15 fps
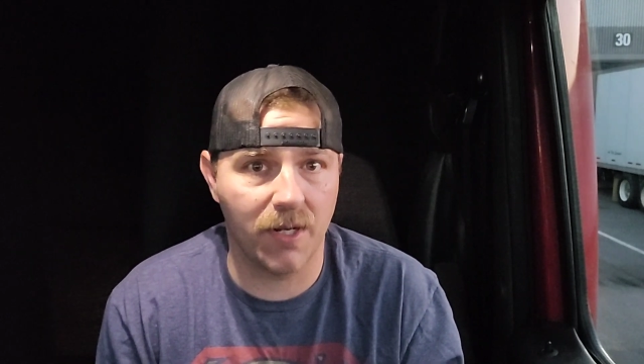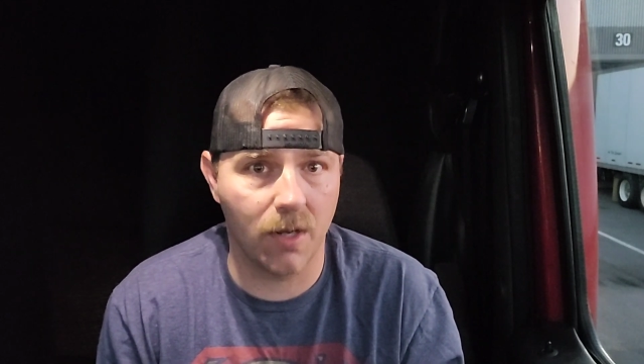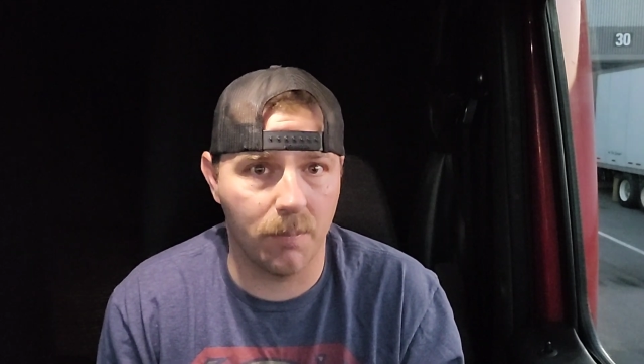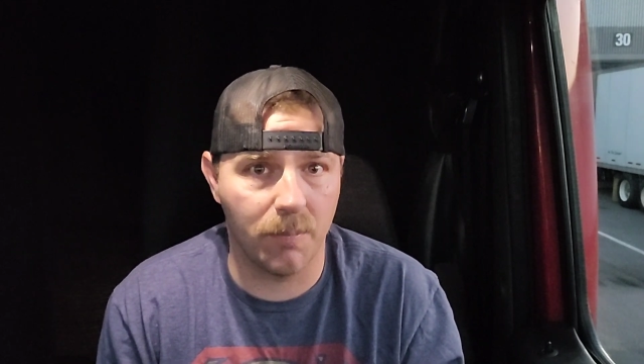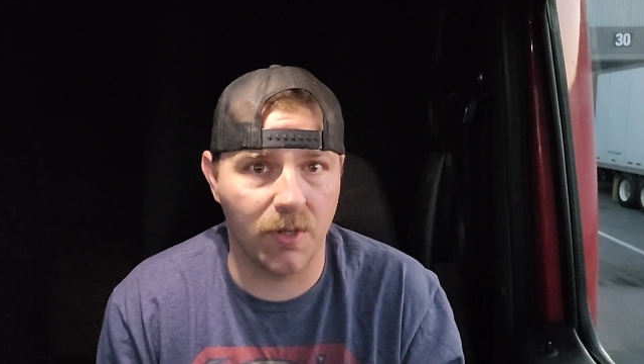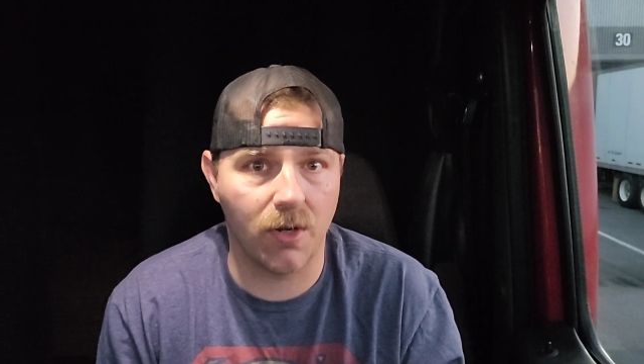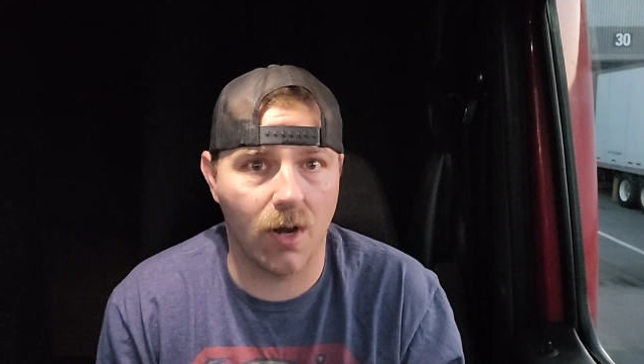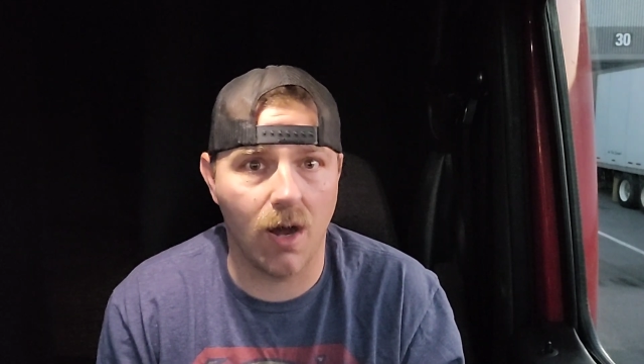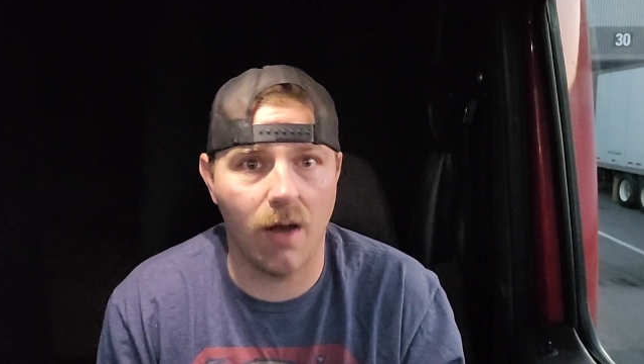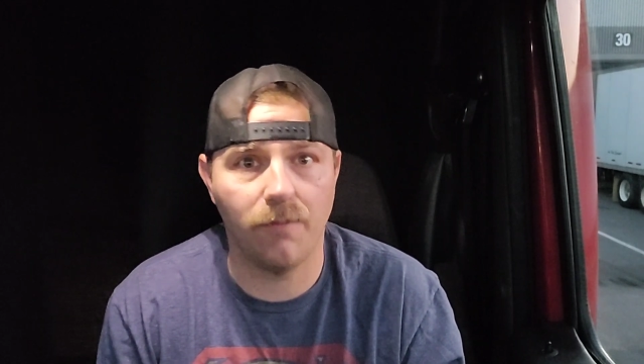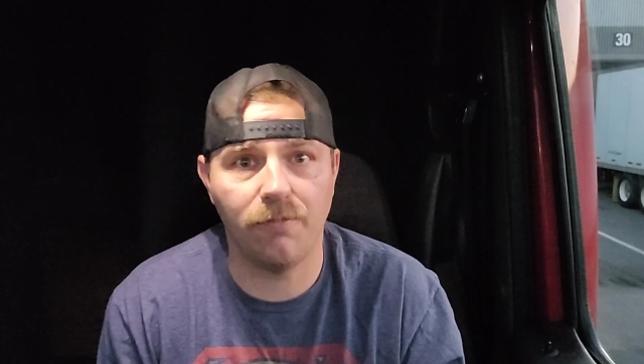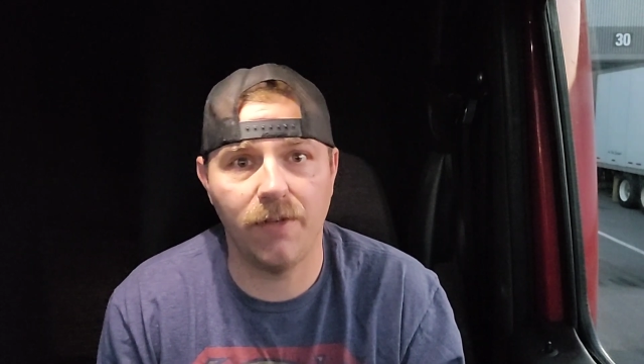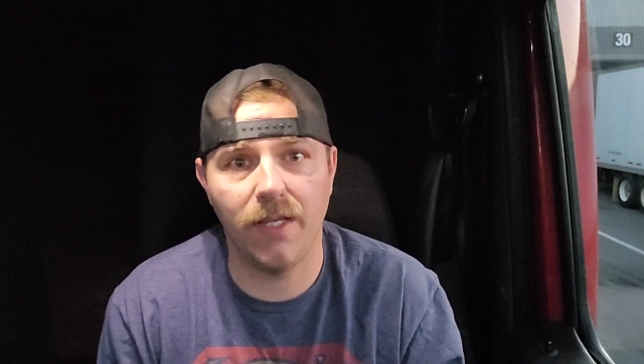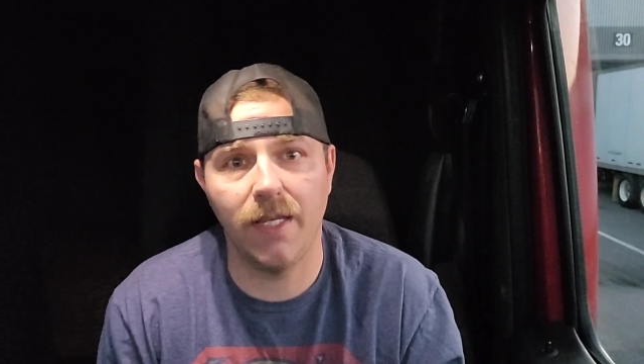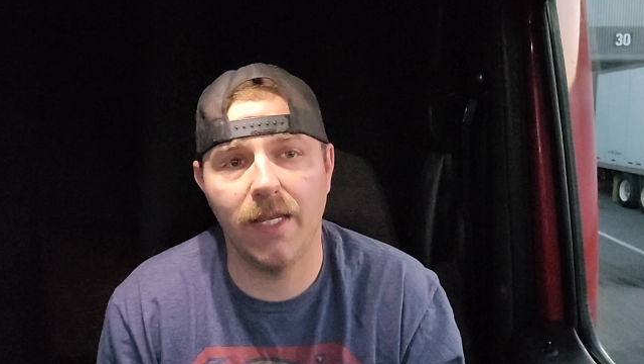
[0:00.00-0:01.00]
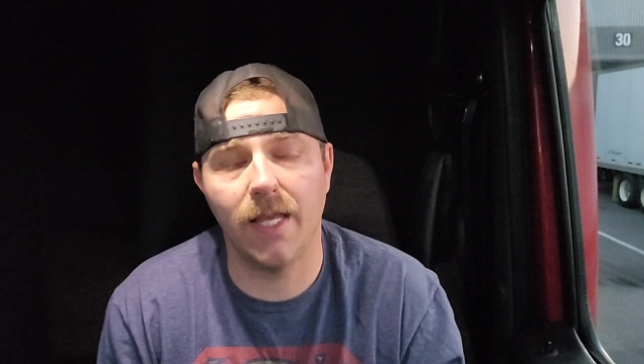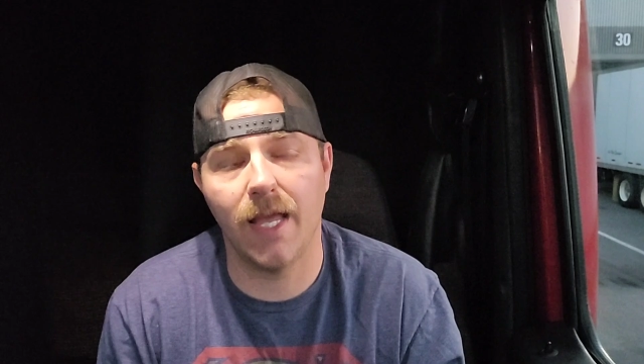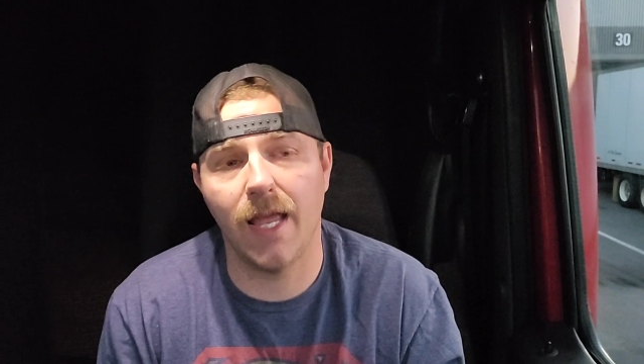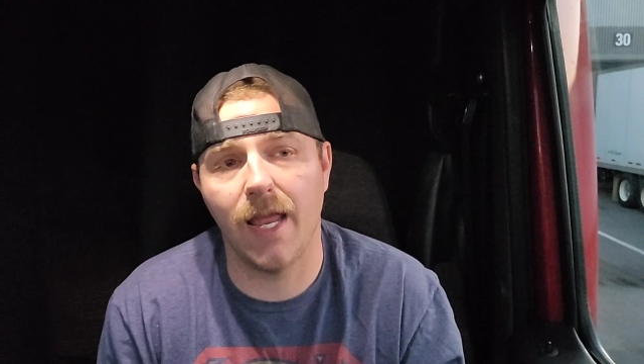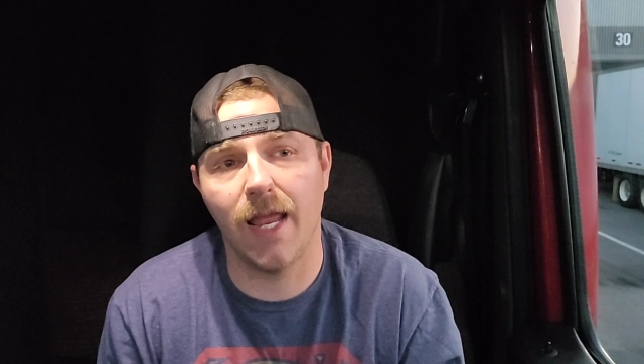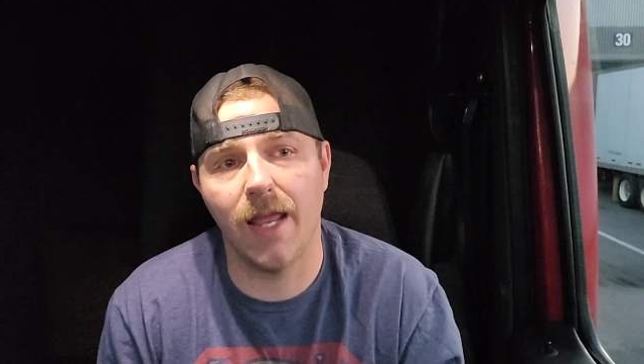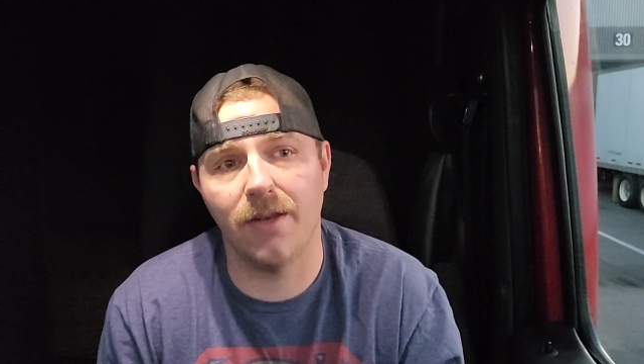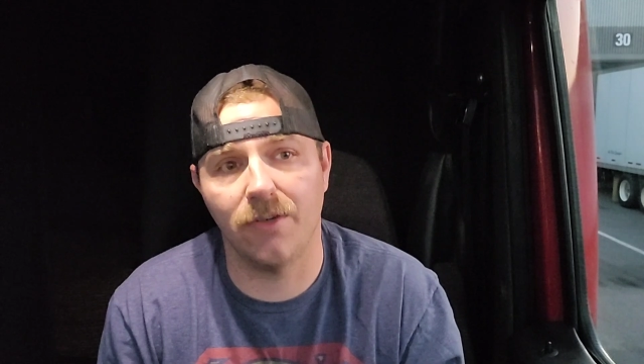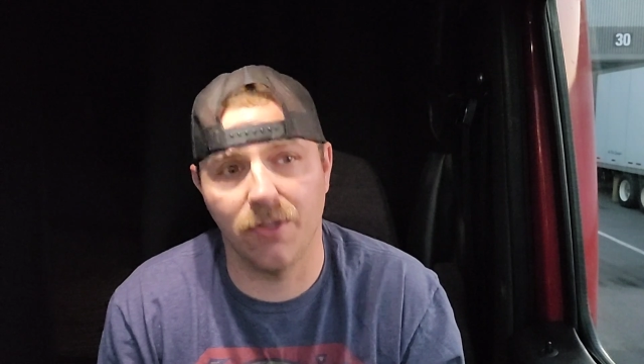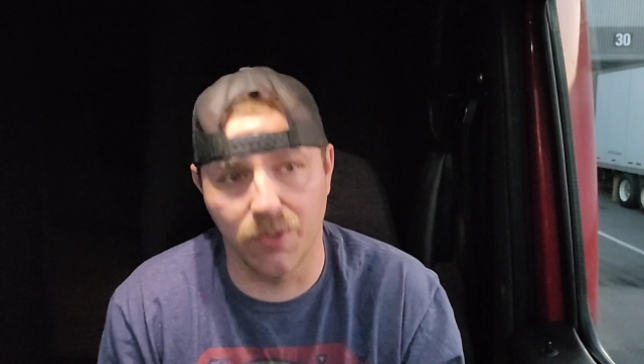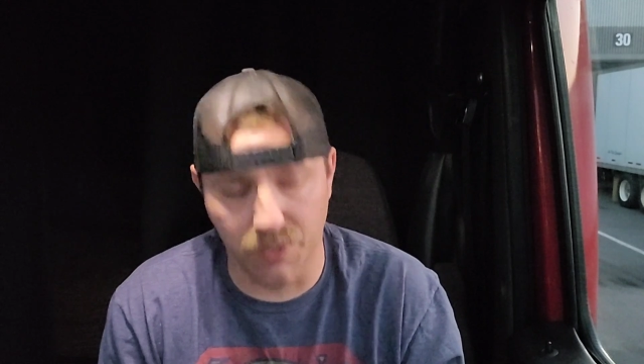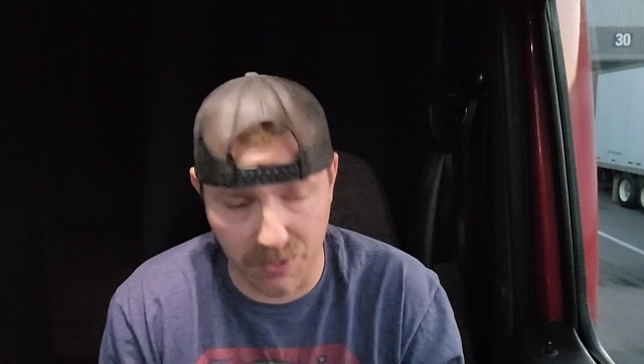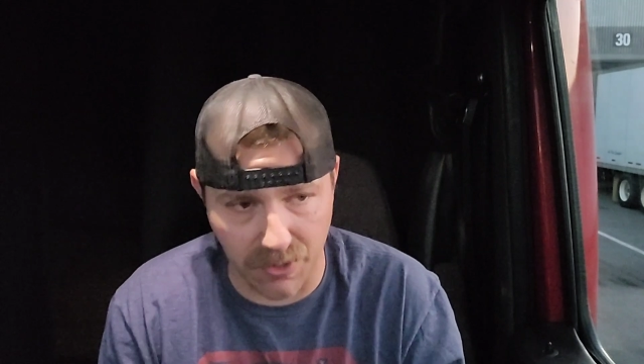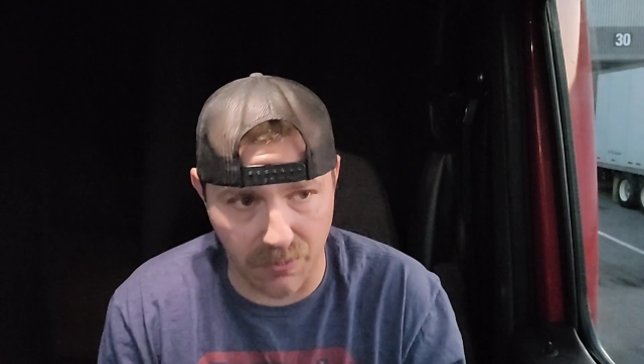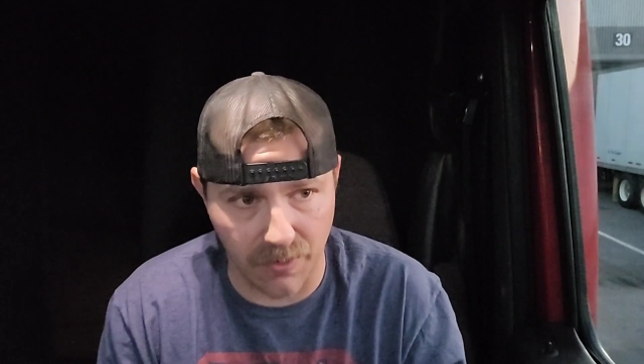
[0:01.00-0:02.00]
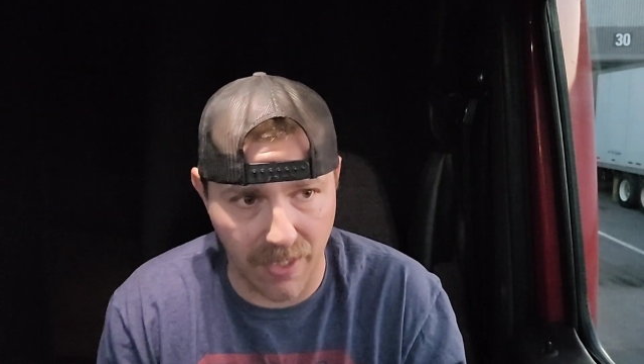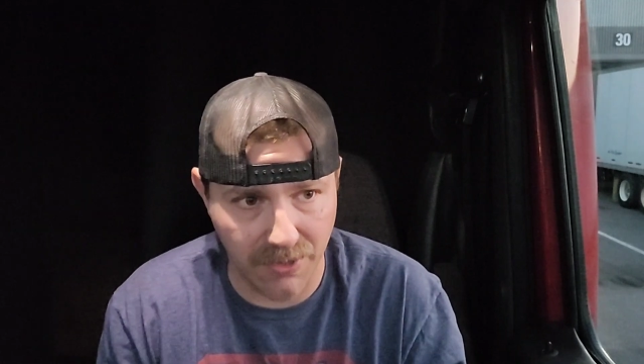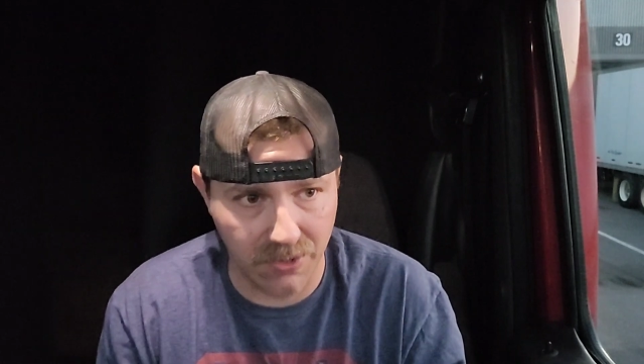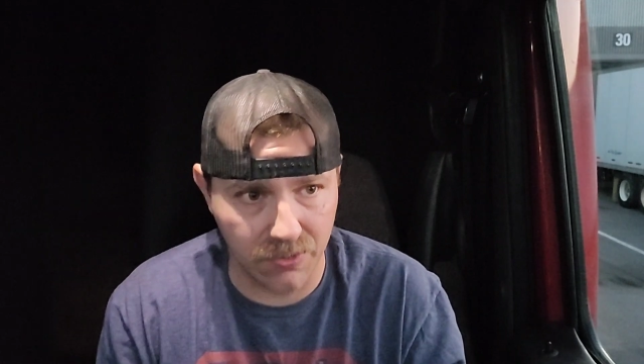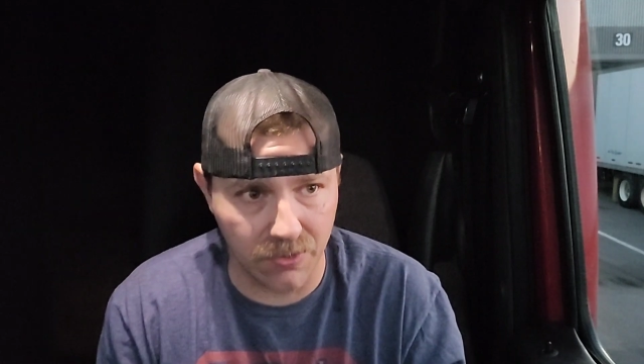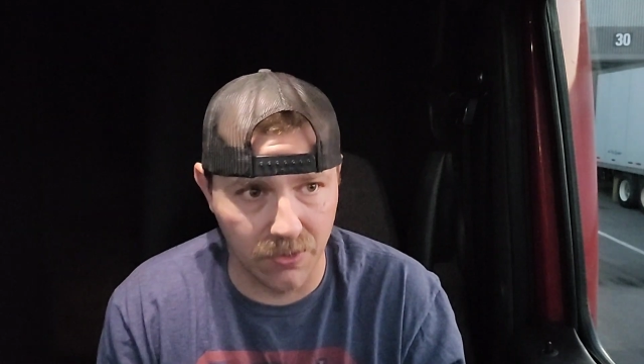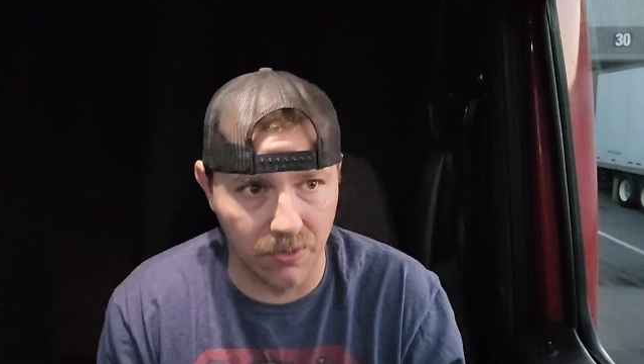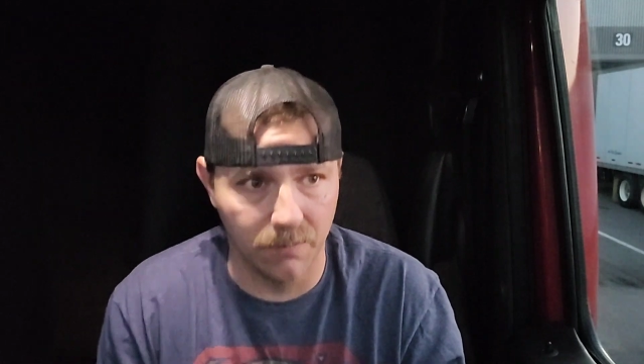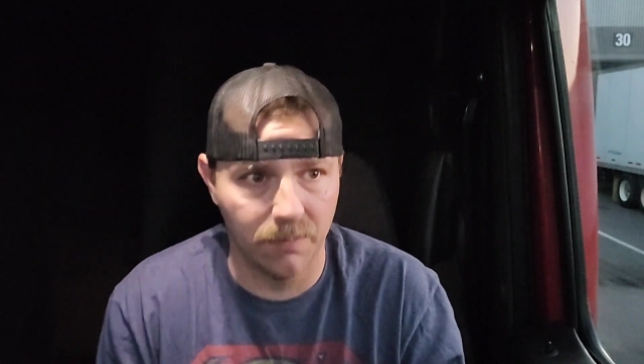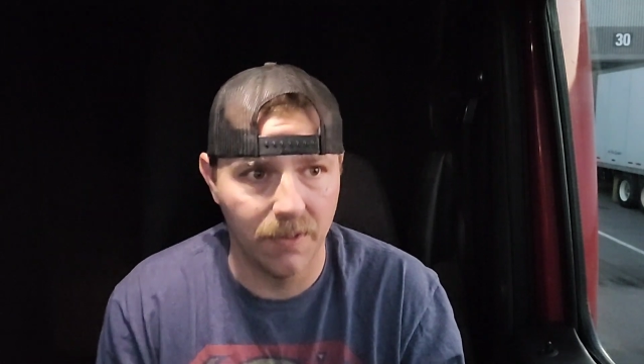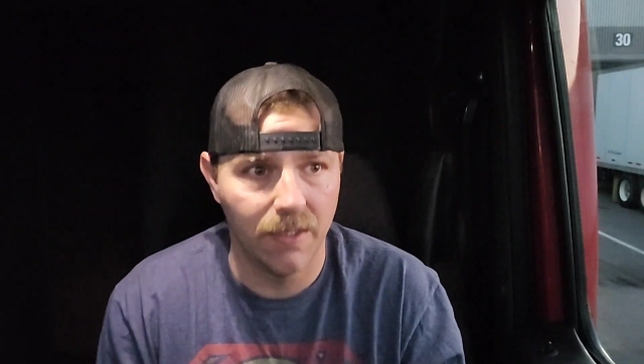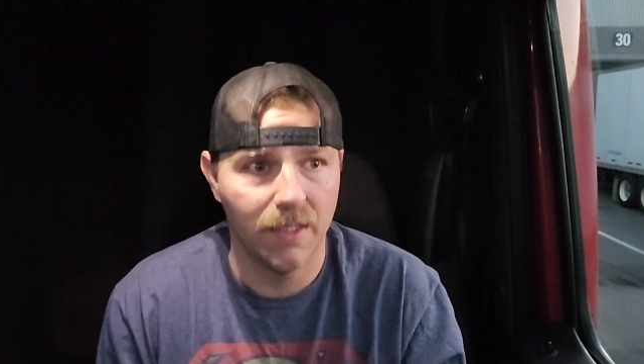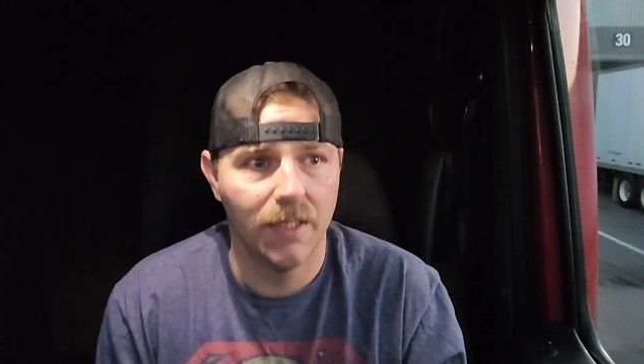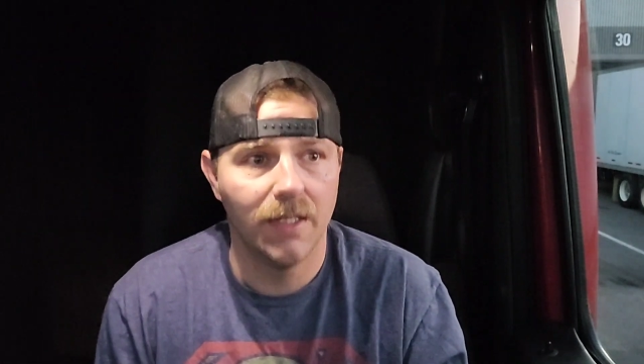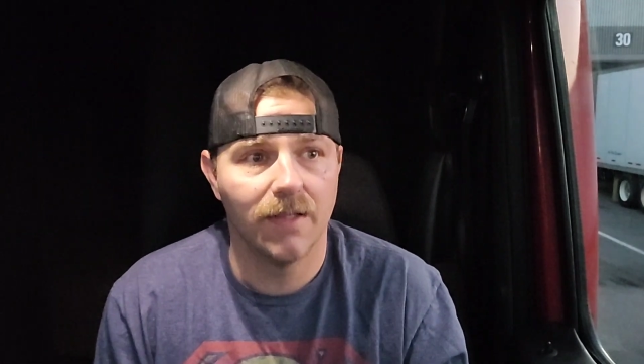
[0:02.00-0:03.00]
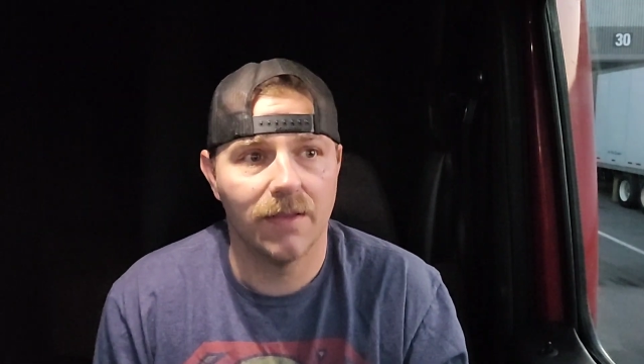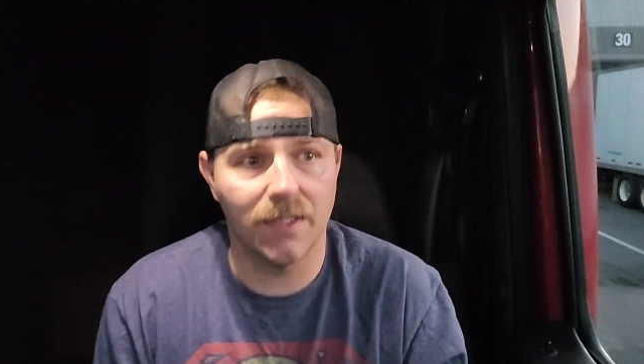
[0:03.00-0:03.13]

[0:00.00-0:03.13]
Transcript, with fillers: a cup of coffee and use the restroom